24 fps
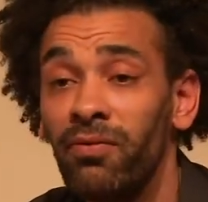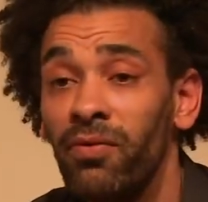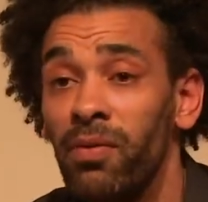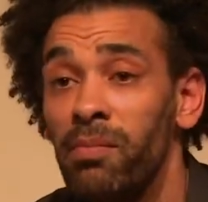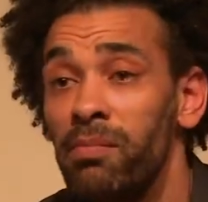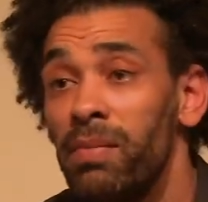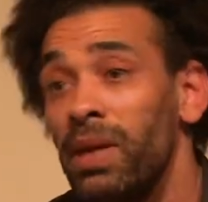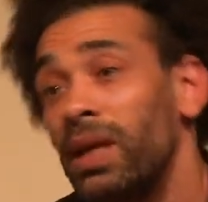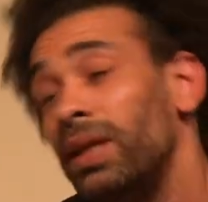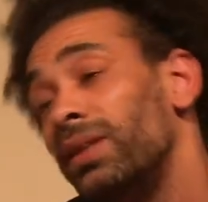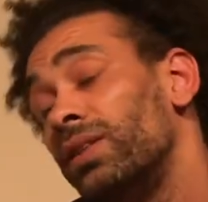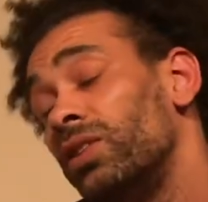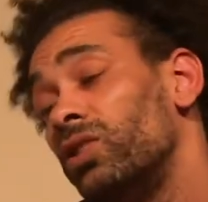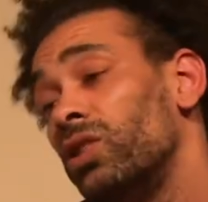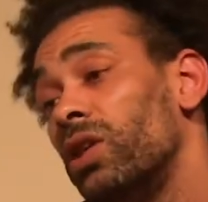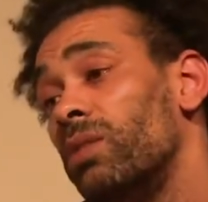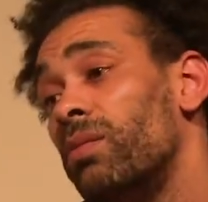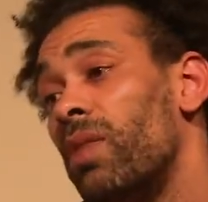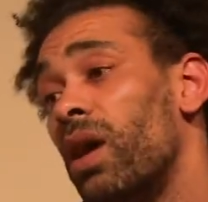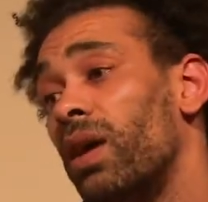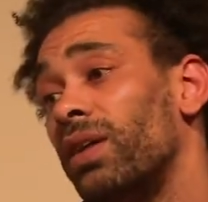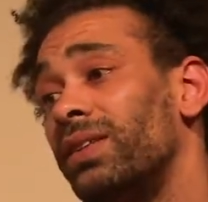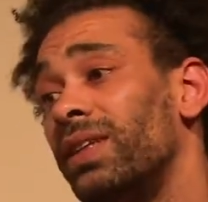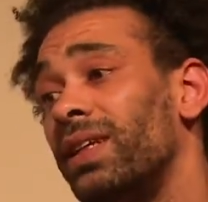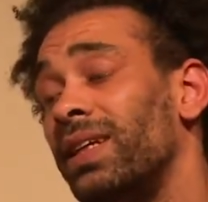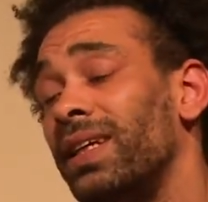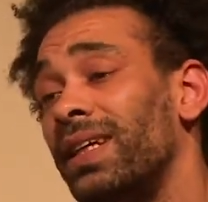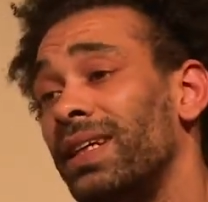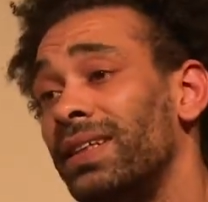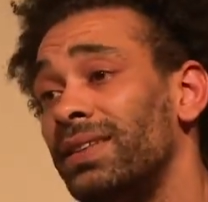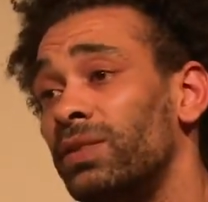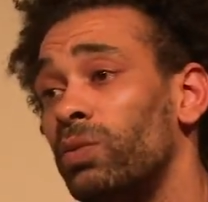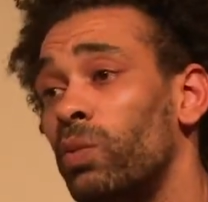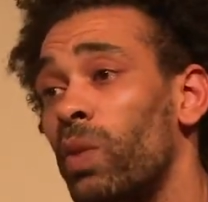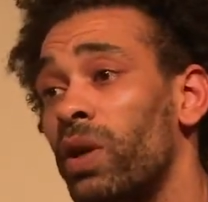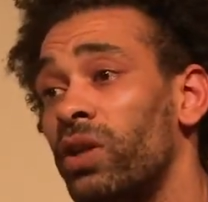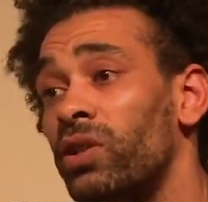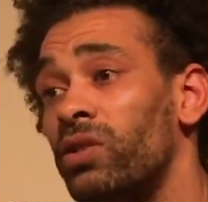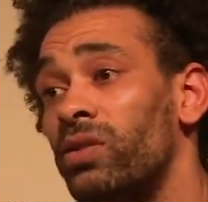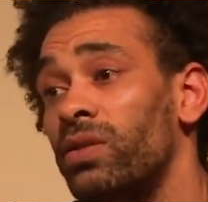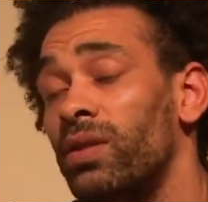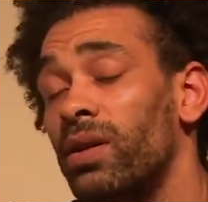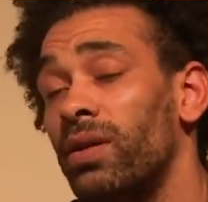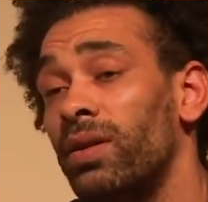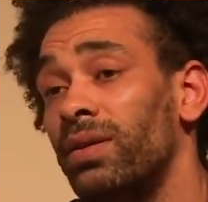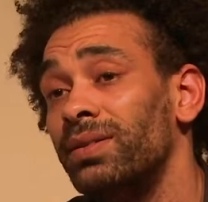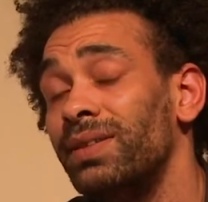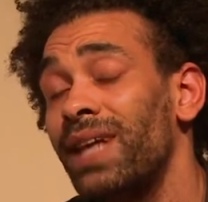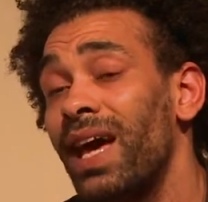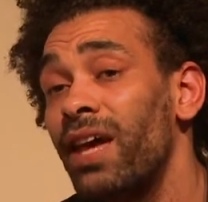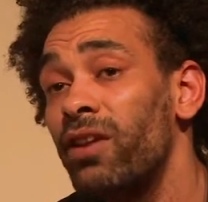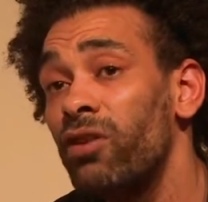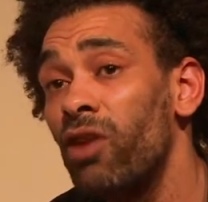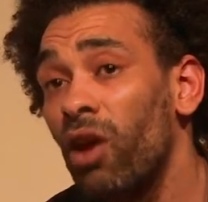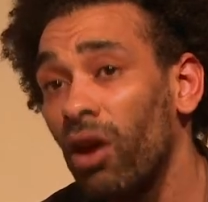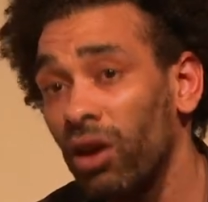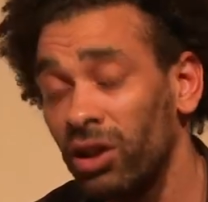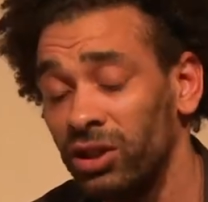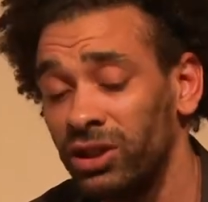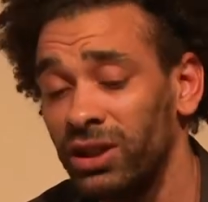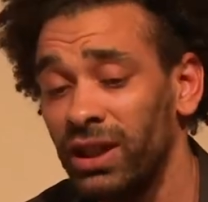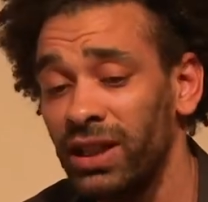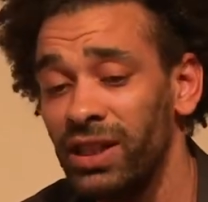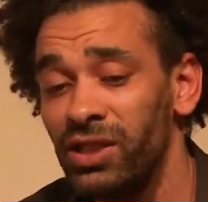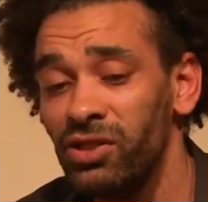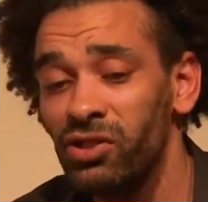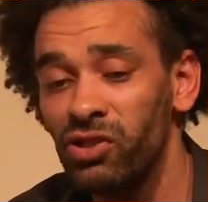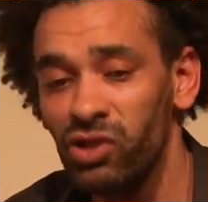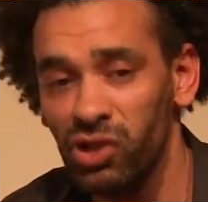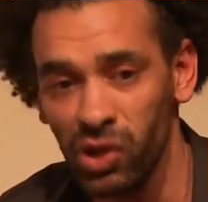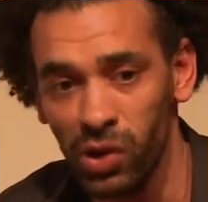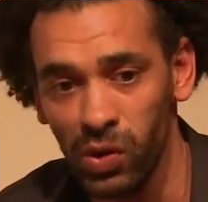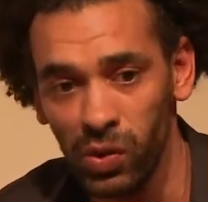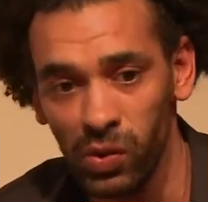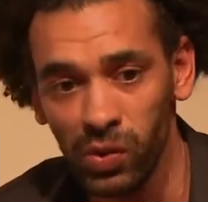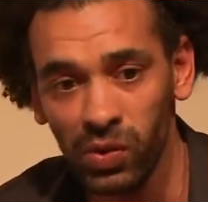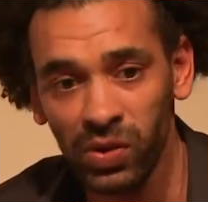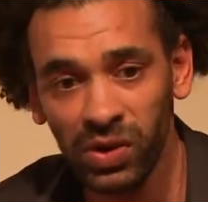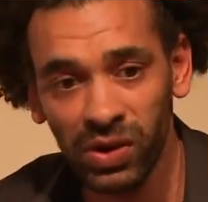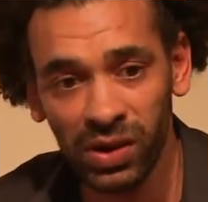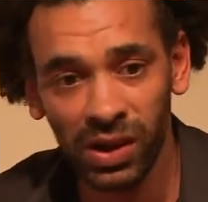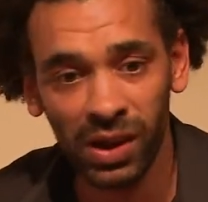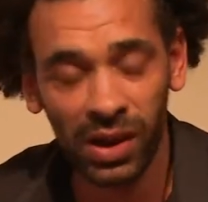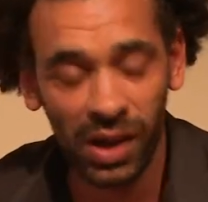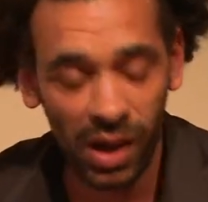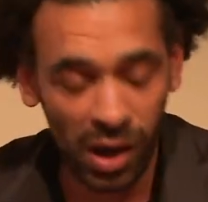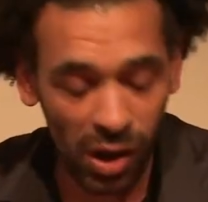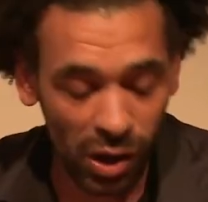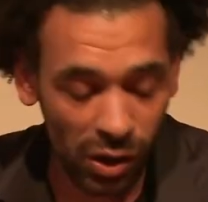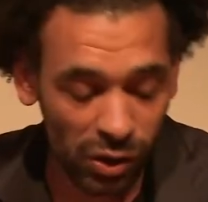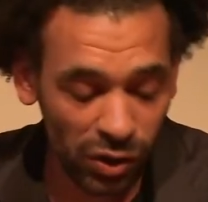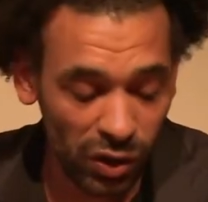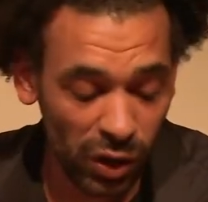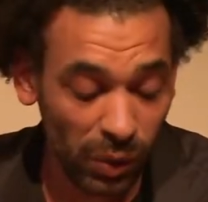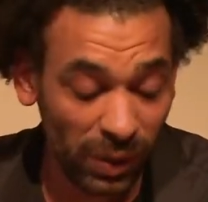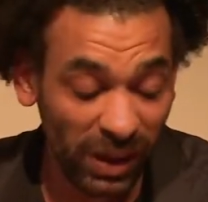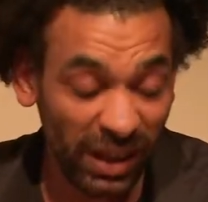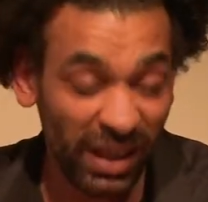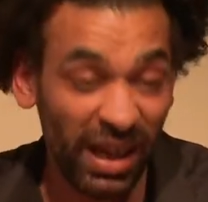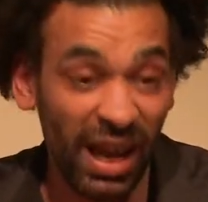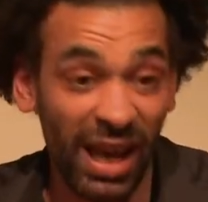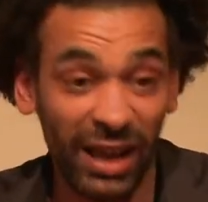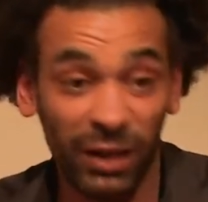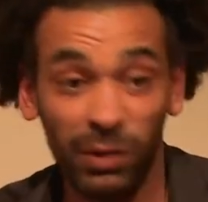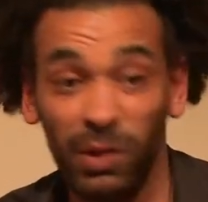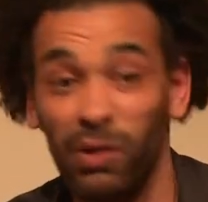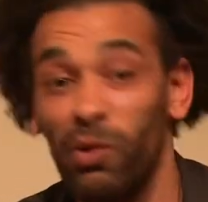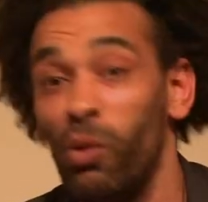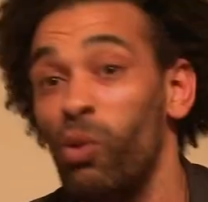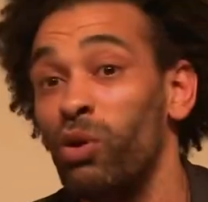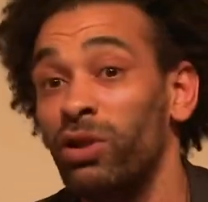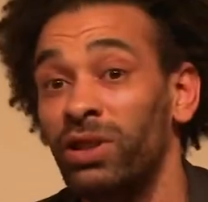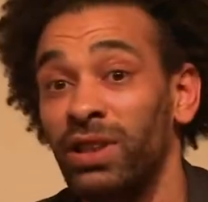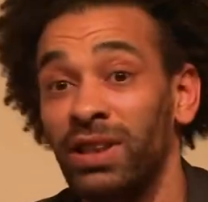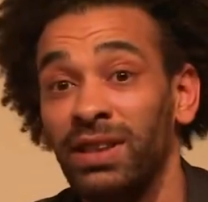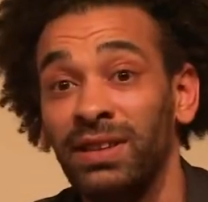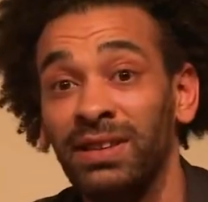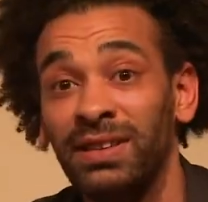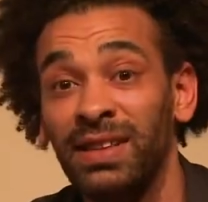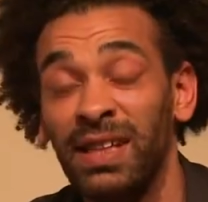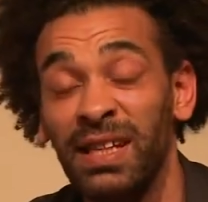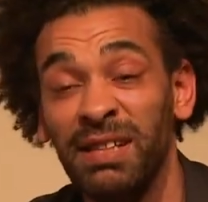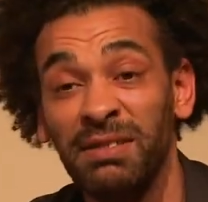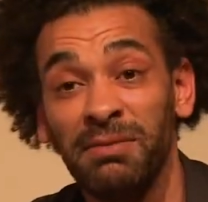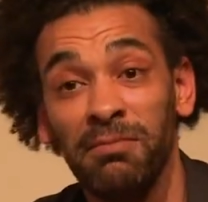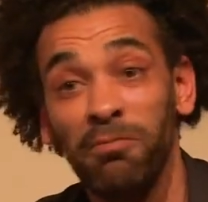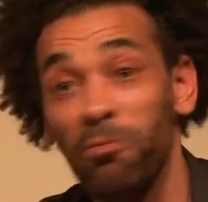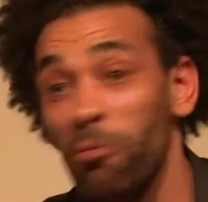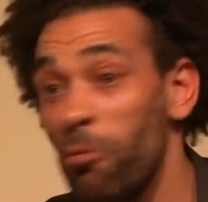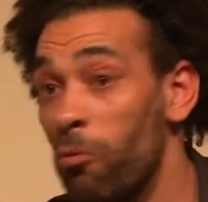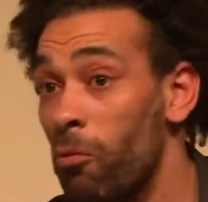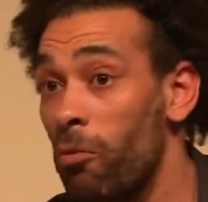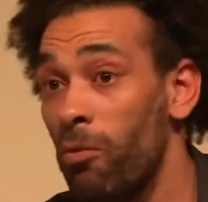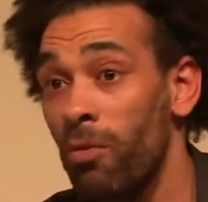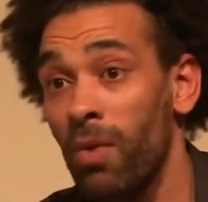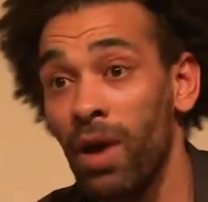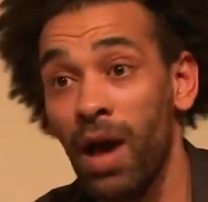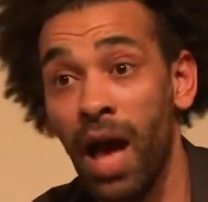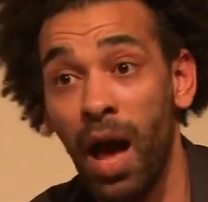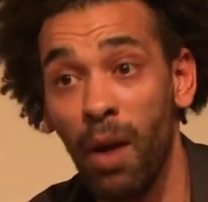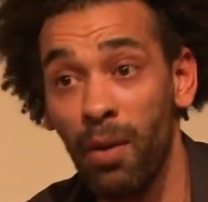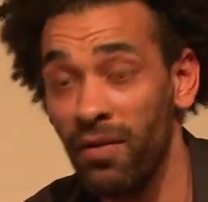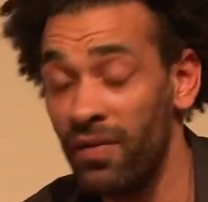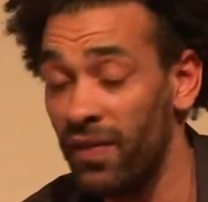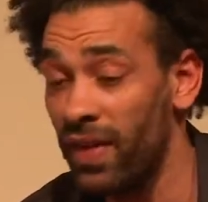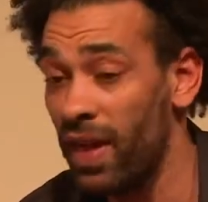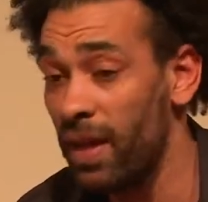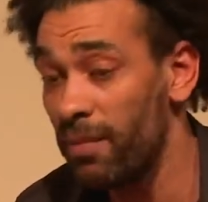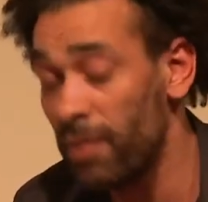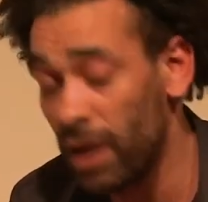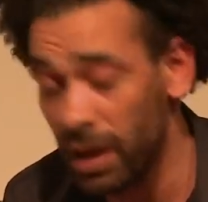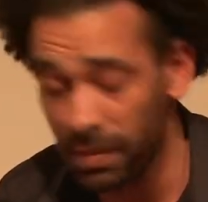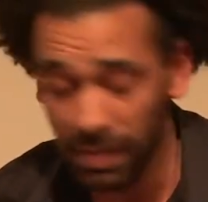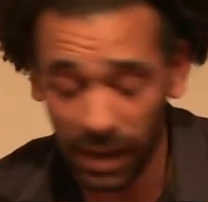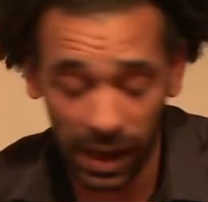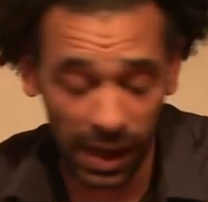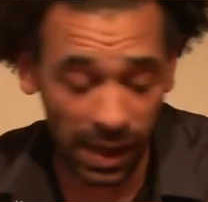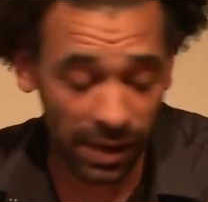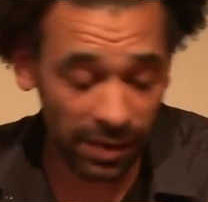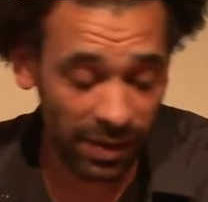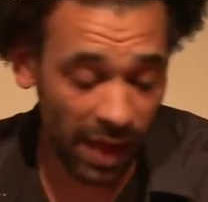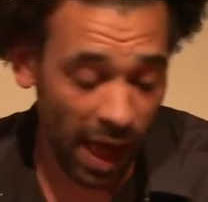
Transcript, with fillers: For me, digital marketing is when technology is used to connect with audiences, however that may be.